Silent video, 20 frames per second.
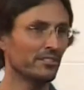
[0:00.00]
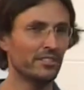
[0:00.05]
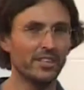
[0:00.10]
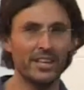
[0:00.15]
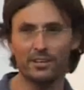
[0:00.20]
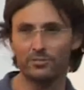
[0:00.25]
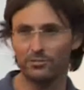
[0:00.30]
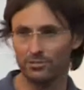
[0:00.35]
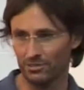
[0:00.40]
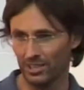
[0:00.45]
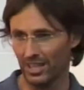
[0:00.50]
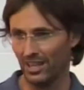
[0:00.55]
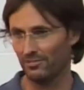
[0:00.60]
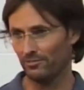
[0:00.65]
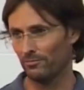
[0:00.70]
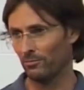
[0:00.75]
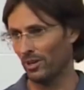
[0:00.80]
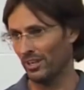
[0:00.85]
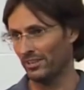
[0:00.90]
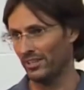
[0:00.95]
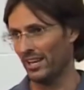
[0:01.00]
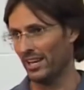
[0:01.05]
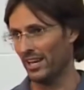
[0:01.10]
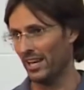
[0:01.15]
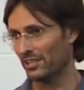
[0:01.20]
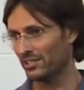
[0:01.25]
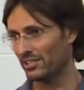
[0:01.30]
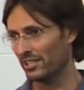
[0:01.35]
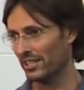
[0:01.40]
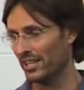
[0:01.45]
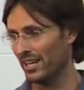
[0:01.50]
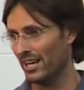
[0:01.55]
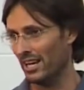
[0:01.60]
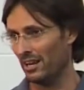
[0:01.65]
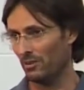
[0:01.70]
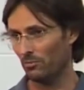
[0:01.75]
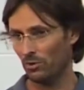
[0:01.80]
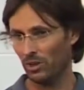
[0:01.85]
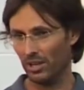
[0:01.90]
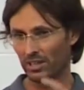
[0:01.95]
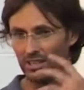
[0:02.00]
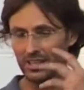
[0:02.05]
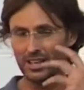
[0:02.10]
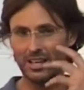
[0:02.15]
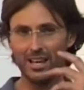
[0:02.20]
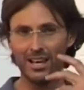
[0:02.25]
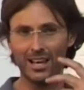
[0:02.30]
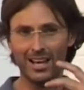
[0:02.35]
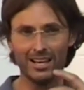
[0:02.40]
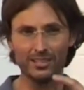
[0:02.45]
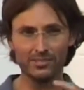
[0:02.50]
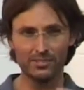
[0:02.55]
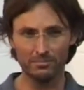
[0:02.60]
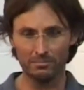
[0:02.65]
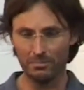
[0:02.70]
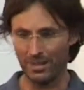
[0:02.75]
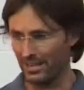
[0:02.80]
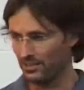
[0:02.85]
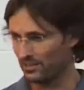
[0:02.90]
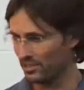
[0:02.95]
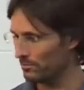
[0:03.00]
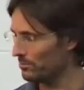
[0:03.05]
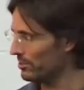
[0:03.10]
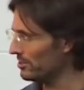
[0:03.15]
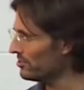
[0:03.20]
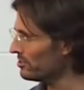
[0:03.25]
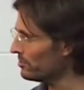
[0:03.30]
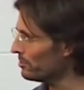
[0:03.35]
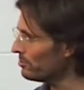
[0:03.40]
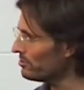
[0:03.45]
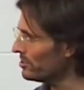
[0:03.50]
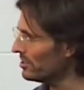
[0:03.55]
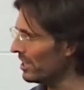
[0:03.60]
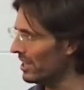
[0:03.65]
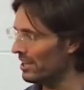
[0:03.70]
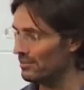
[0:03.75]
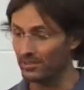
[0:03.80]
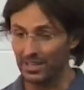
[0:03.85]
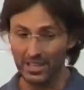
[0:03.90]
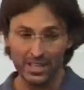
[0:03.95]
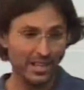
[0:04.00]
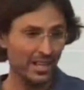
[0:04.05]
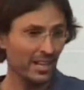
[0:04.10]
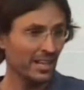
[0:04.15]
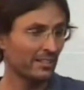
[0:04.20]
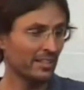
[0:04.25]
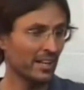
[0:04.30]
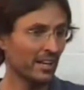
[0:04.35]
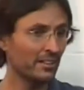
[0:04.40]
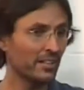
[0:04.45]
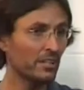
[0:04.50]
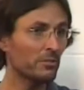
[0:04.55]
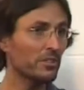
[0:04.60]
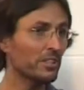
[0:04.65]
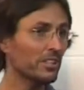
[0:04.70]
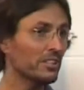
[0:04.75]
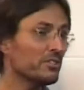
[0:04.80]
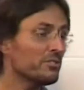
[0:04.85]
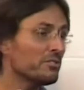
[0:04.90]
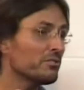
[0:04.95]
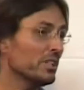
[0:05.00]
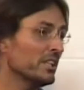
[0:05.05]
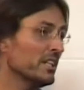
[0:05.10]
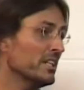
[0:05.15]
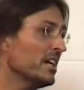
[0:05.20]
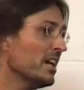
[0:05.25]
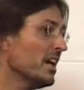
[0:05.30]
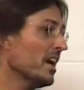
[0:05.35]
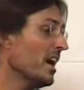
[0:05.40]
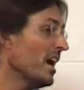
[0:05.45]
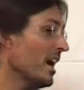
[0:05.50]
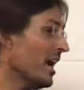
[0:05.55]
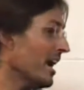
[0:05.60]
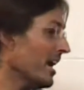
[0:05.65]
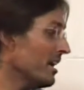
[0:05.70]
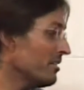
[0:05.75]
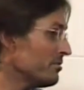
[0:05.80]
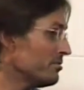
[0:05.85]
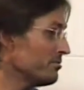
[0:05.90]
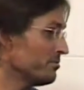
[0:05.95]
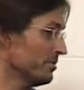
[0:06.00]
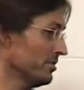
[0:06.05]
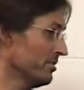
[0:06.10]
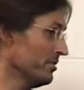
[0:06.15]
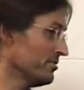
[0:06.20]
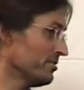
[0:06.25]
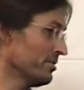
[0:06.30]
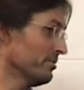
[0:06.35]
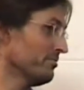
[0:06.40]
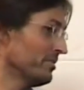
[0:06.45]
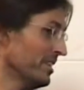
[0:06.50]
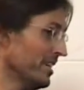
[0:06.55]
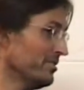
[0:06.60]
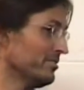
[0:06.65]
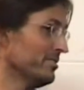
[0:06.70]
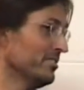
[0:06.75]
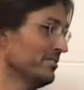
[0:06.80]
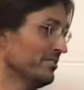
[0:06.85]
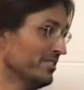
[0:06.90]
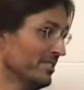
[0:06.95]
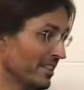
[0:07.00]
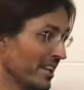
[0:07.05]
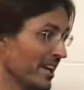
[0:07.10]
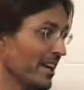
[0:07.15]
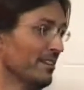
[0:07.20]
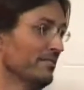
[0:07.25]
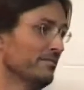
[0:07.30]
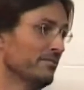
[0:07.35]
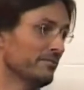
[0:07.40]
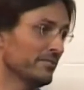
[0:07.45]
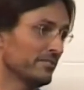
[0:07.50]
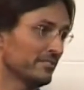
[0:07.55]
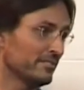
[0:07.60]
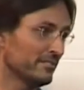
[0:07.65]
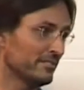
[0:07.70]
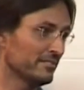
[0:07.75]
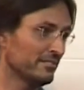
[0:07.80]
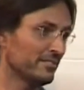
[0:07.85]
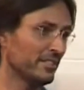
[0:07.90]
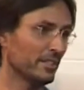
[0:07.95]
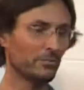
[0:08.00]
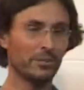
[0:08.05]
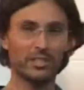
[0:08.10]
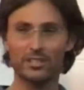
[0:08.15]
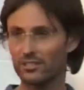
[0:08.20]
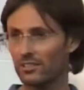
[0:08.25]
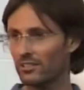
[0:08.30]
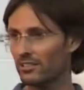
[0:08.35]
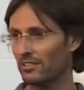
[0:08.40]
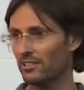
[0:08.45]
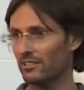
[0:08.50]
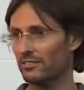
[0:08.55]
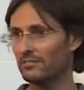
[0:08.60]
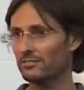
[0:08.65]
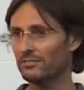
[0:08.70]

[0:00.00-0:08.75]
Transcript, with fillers: natural love, what they actually are, what are some basic principles in love. Now, there are literally hundreds of lessons in love that we could learn.